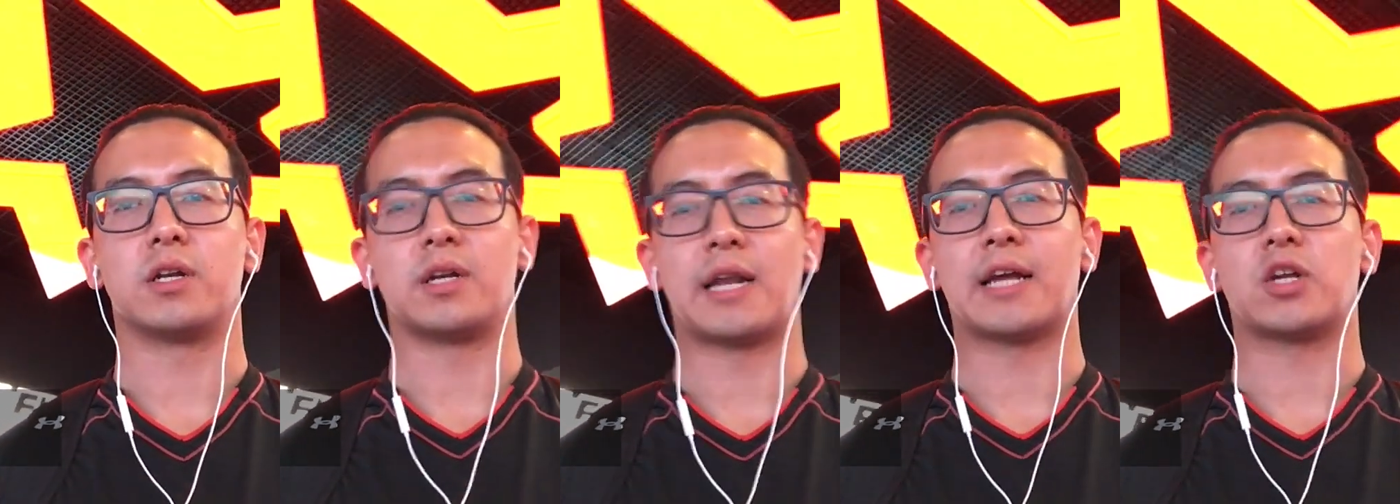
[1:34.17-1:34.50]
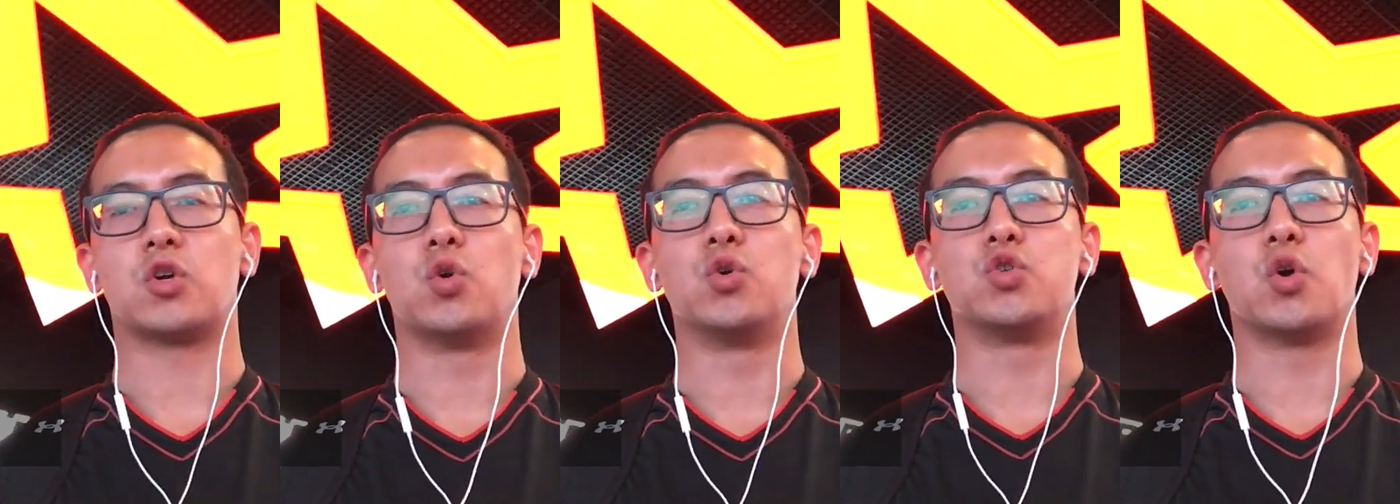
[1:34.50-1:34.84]
like
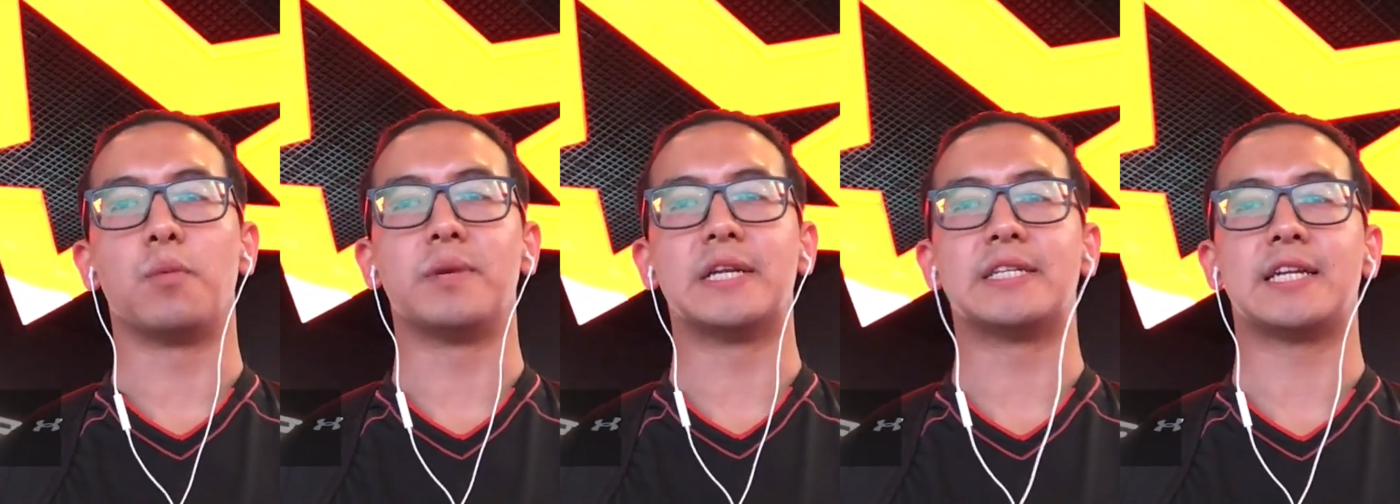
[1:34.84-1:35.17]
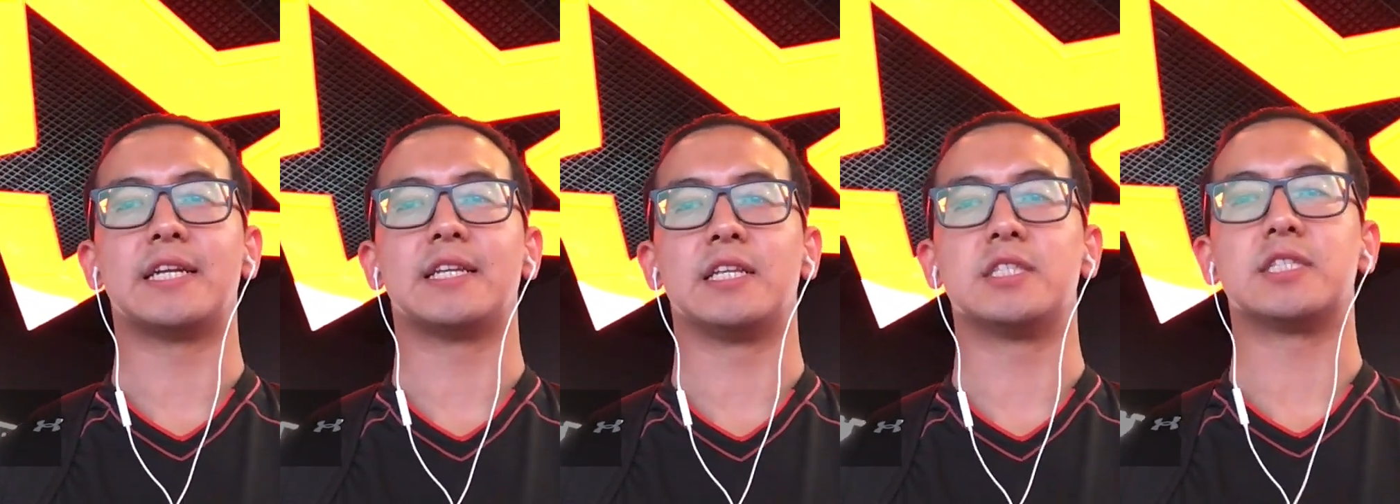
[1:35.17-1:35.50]
who dominated
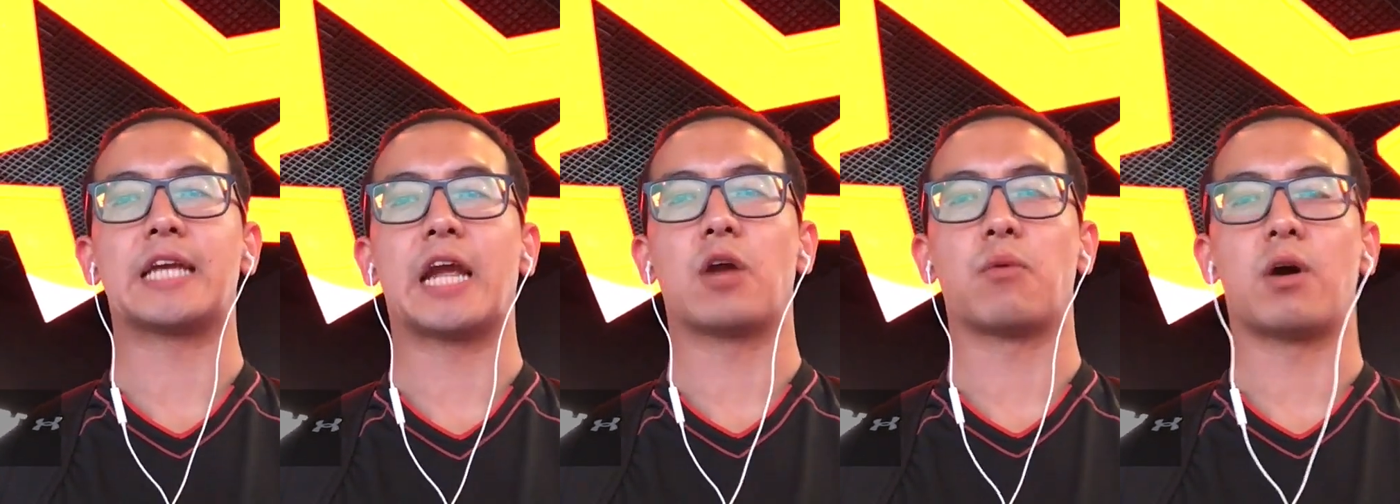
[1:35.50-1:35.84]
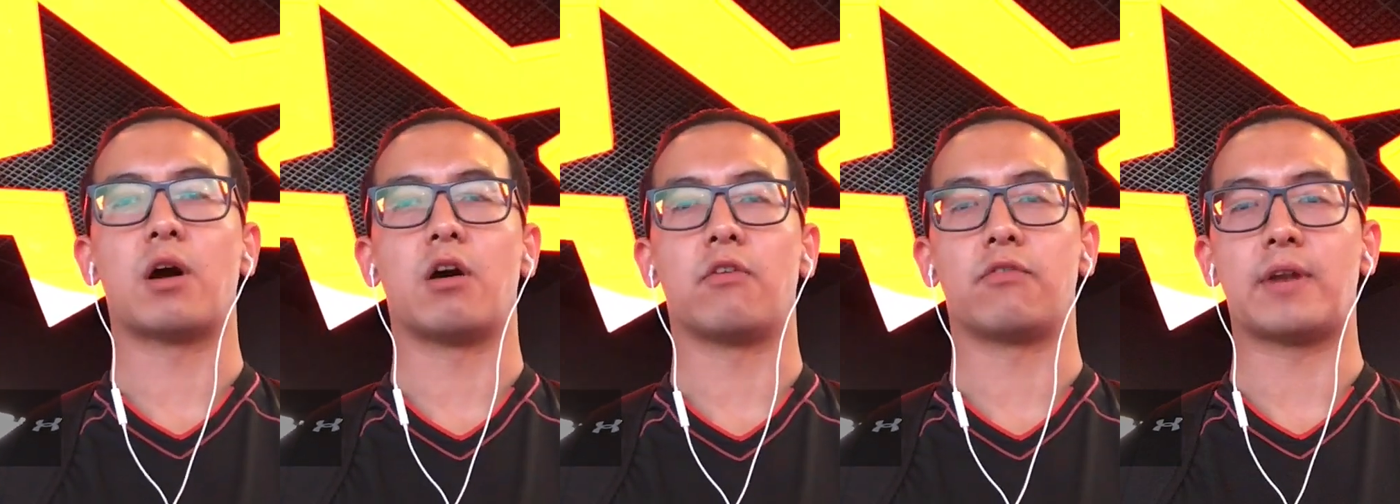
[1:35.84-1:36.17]
this era
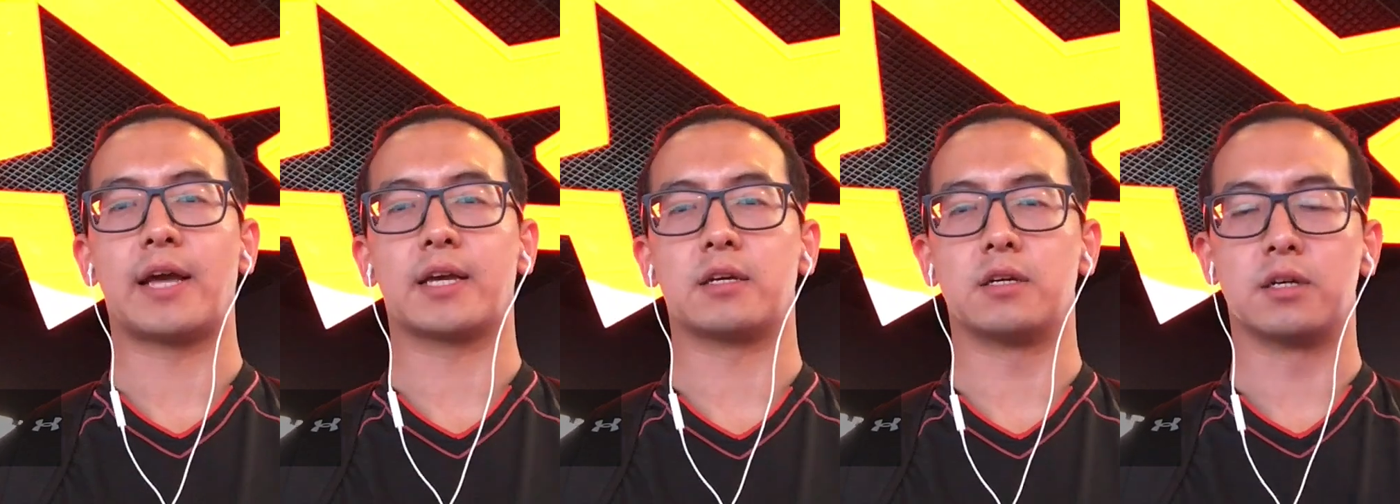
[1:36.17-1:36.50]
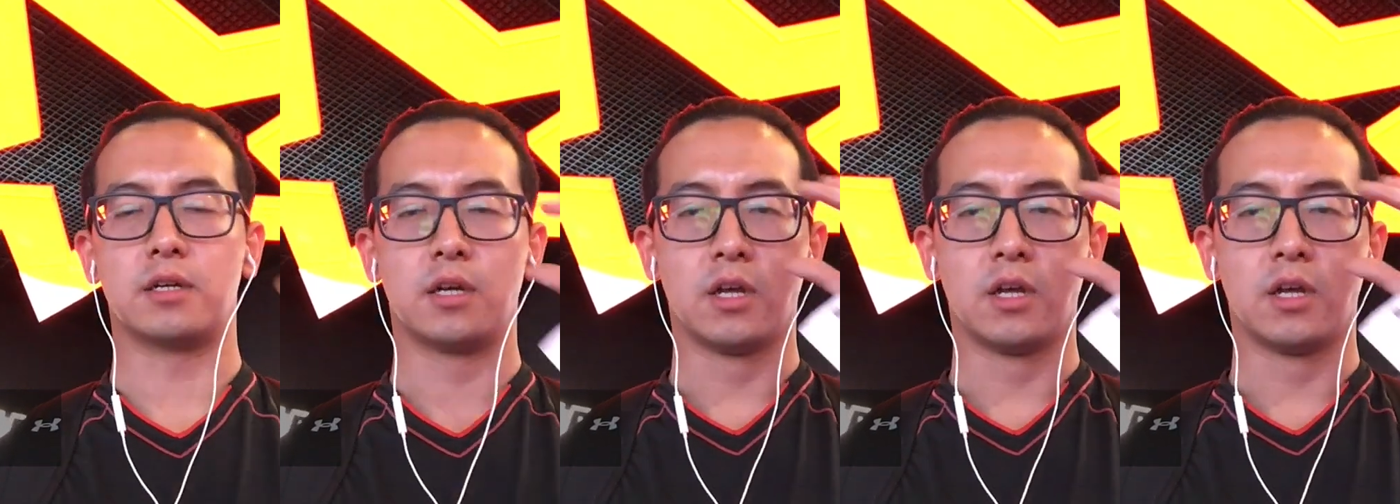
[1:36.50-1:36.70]
of like the